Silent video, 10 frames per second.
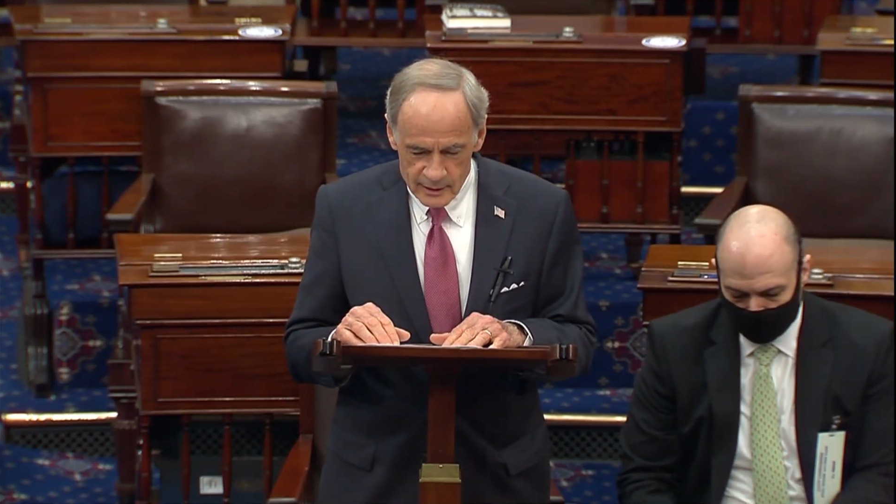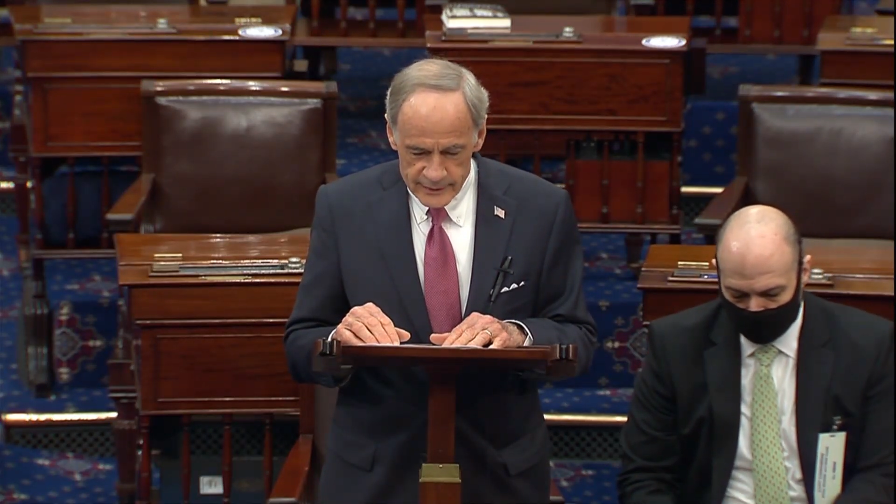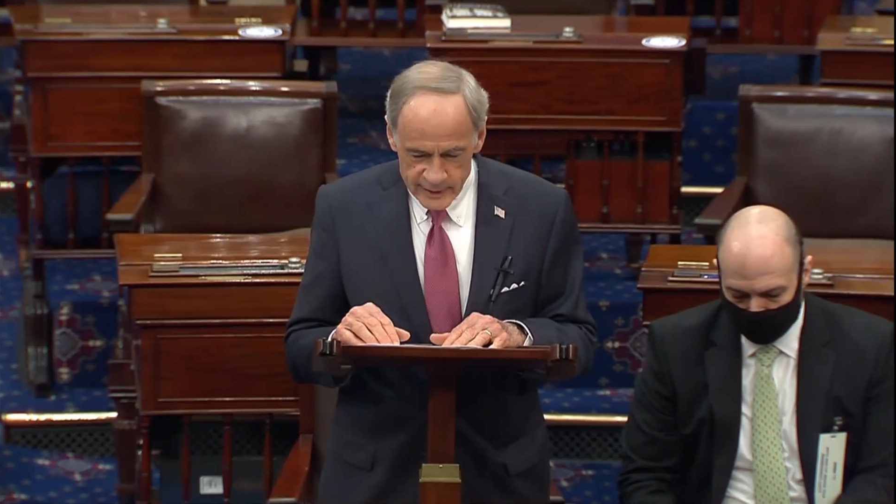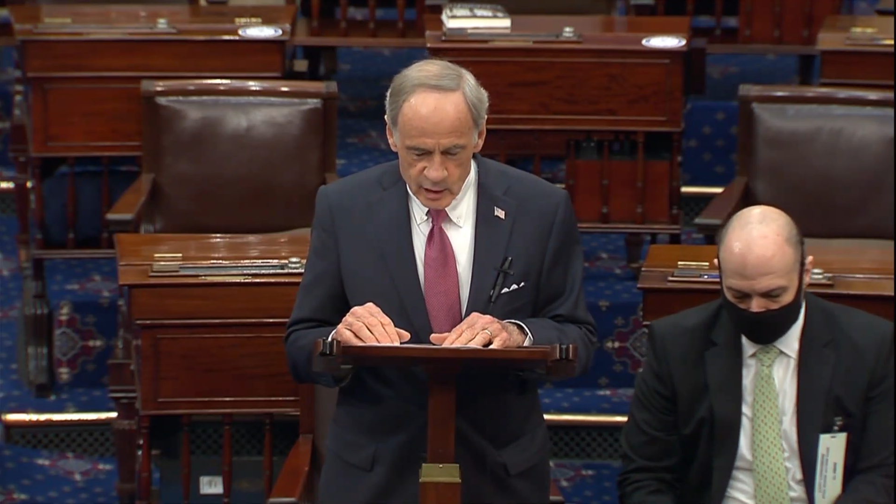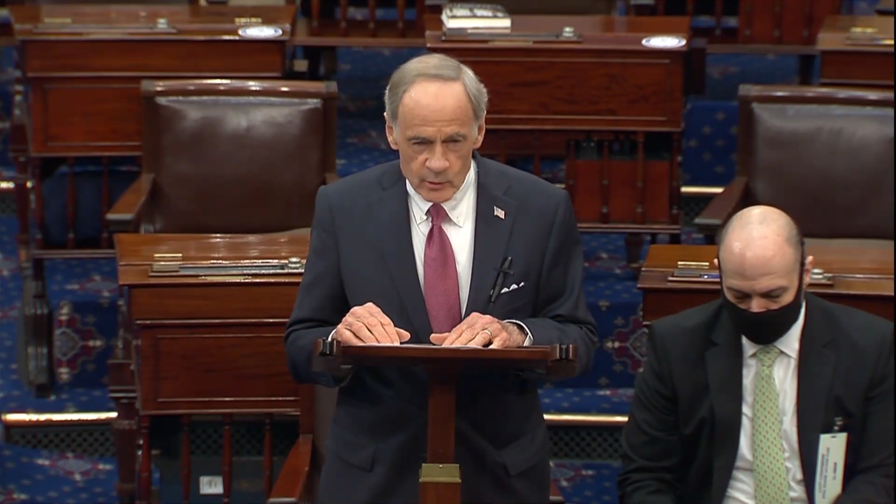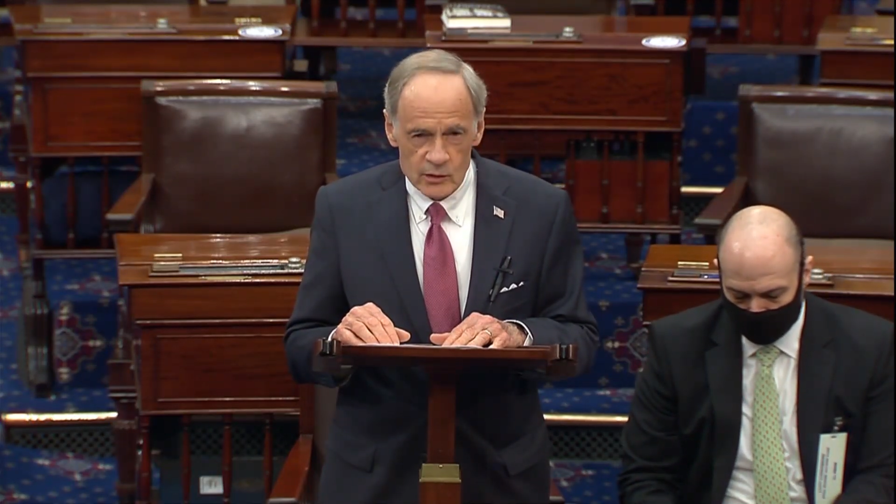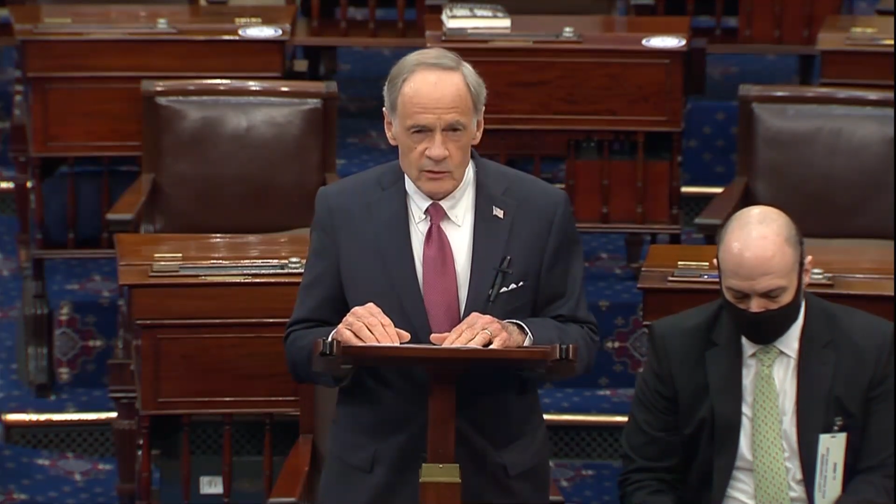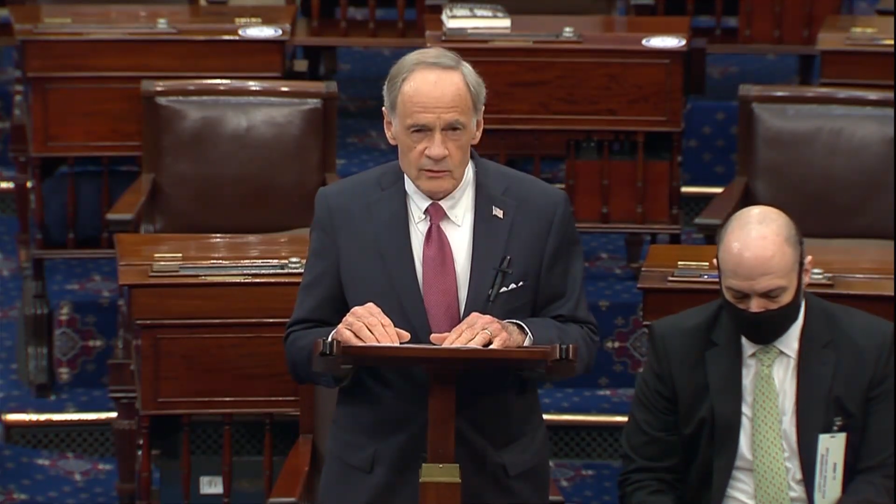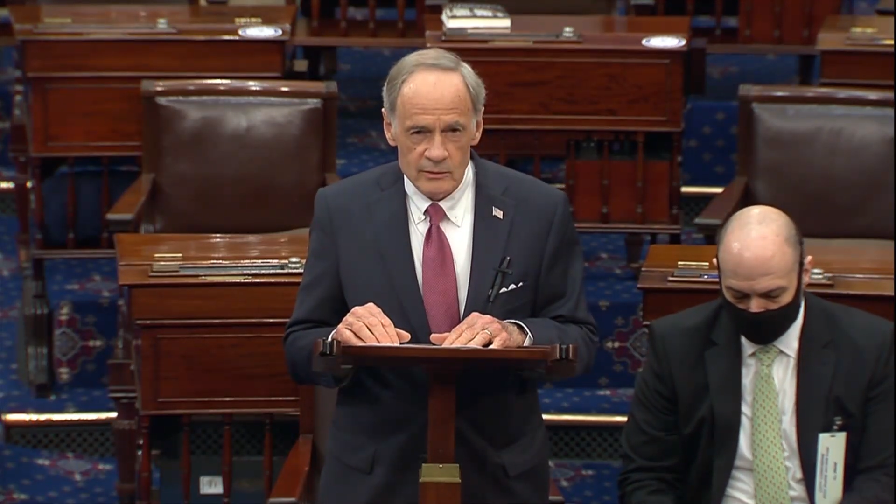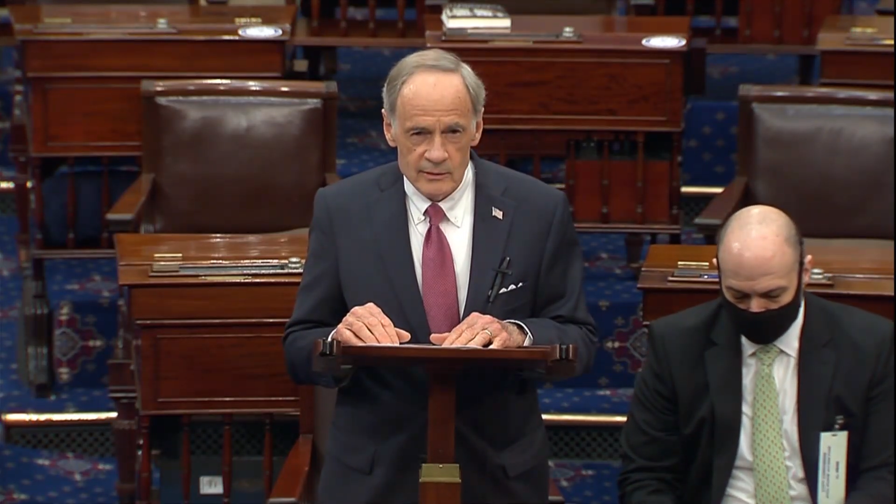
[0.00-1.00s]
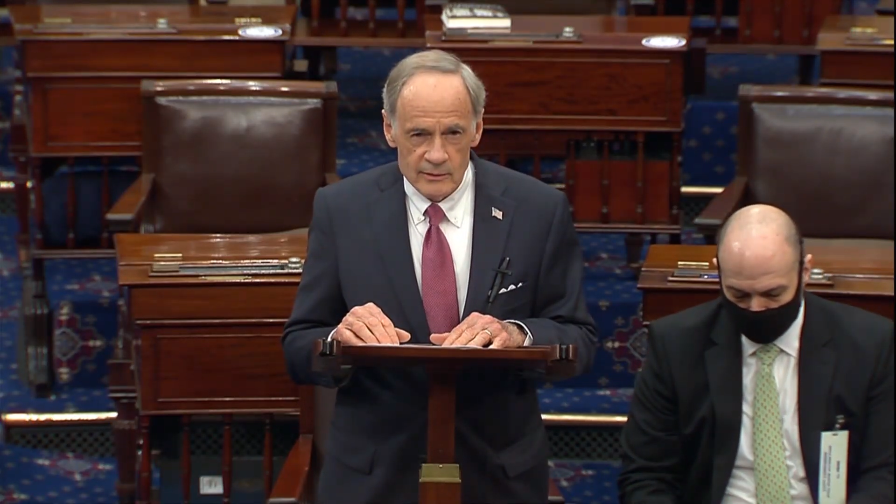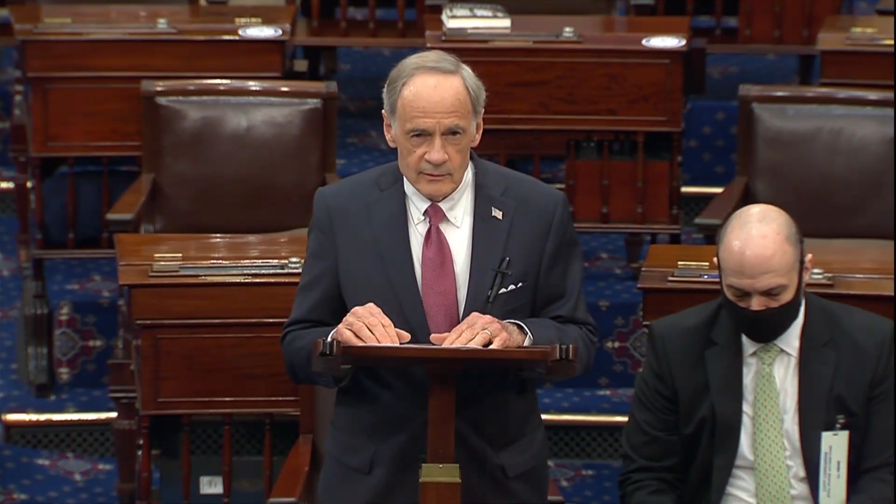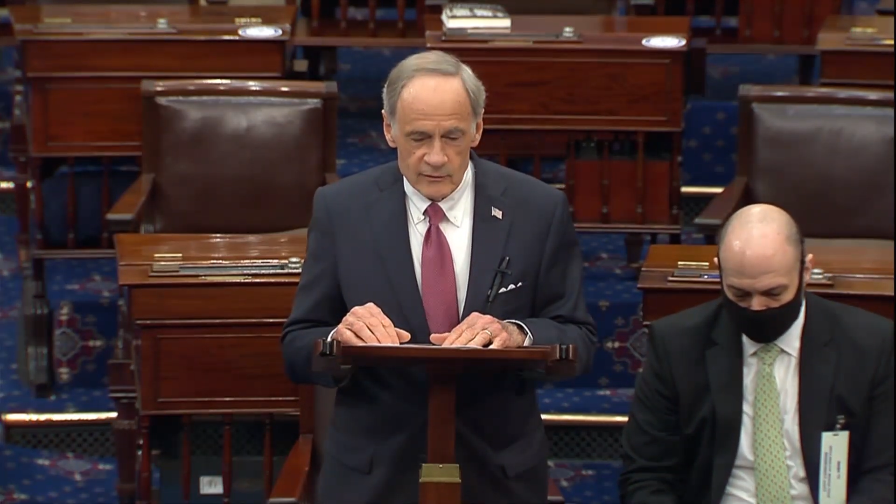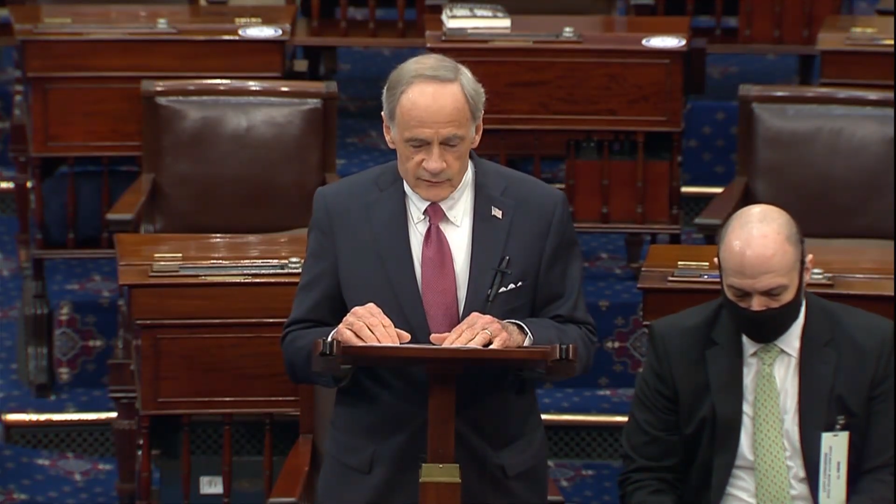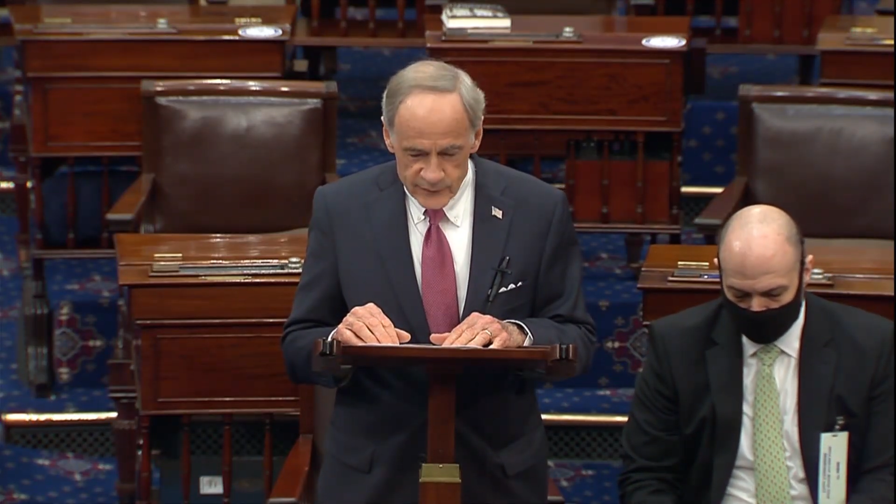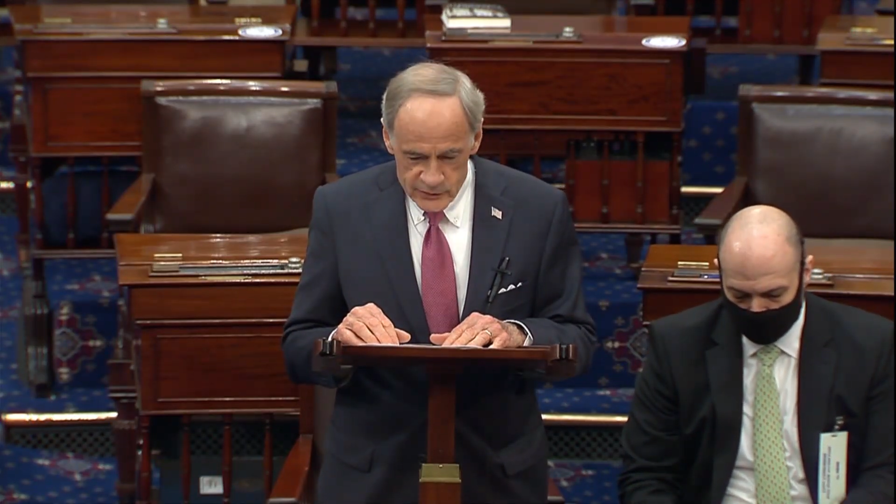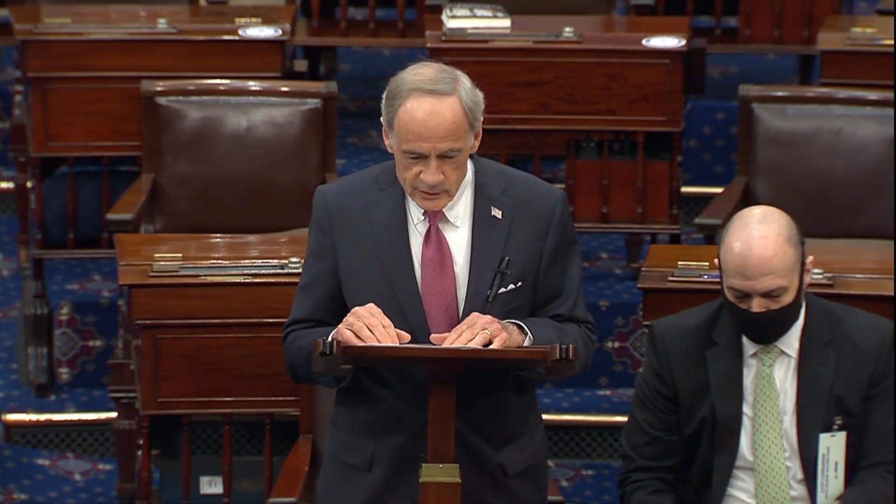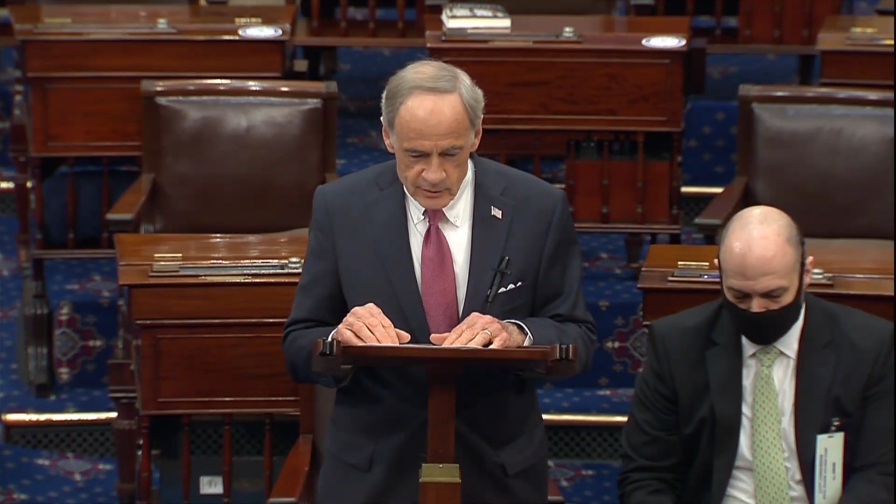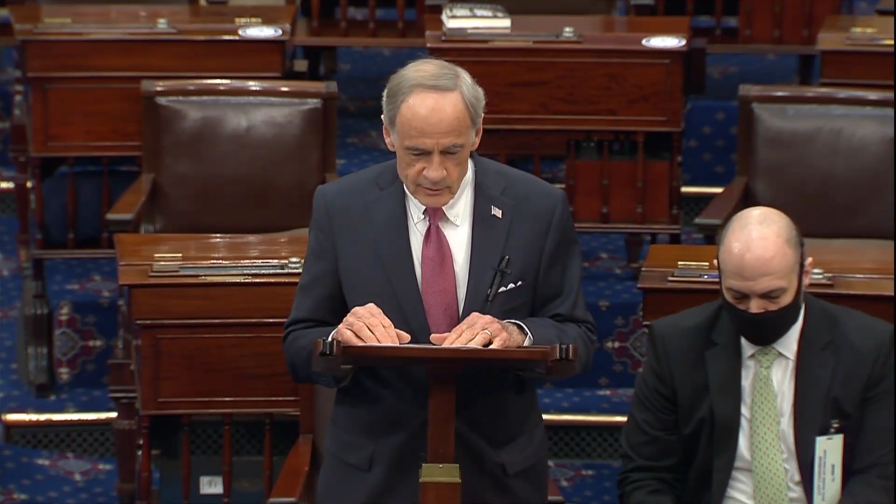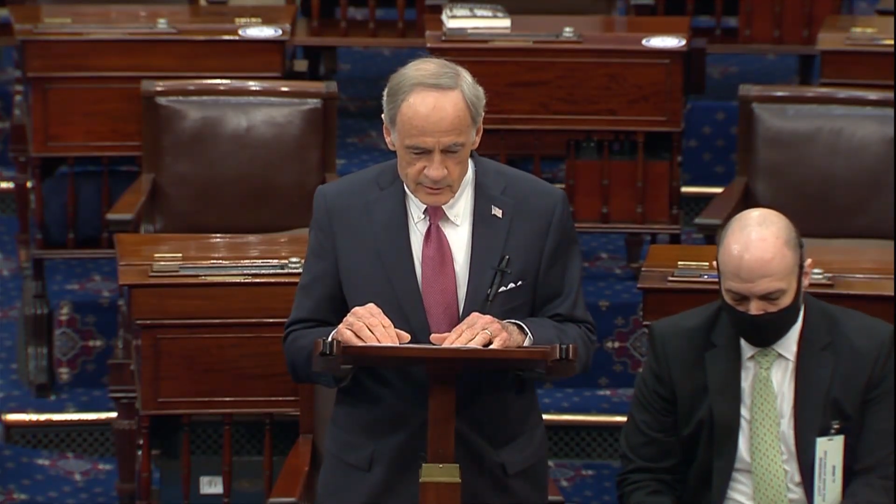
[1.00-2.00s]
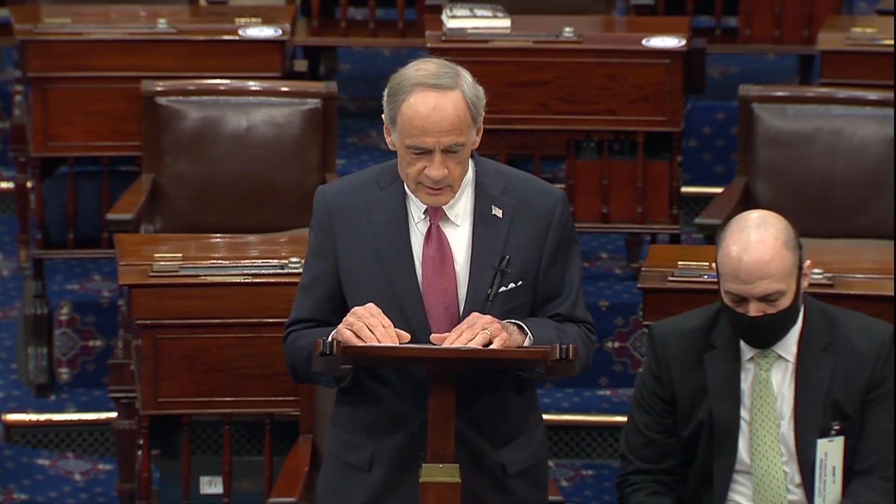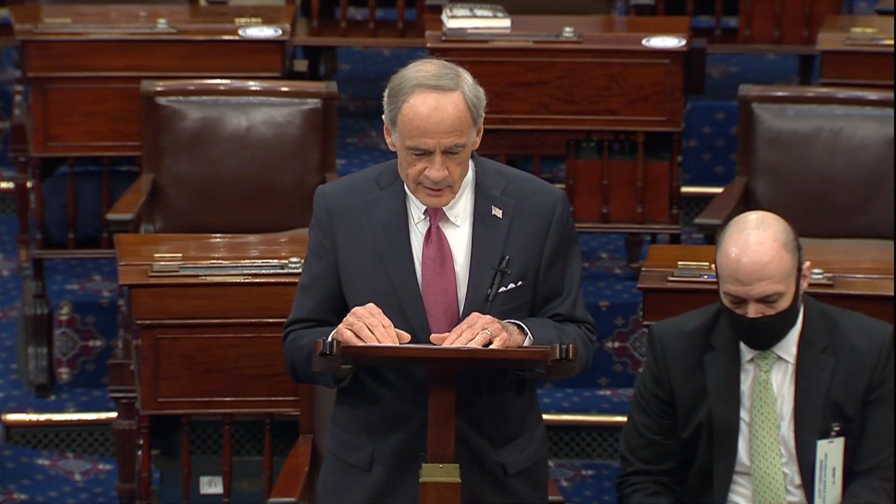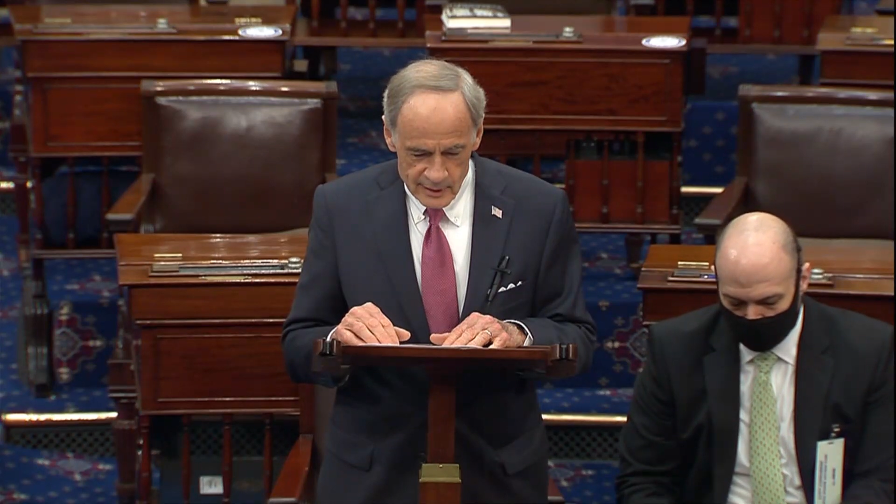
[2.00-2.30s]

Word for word: the chemical, physical,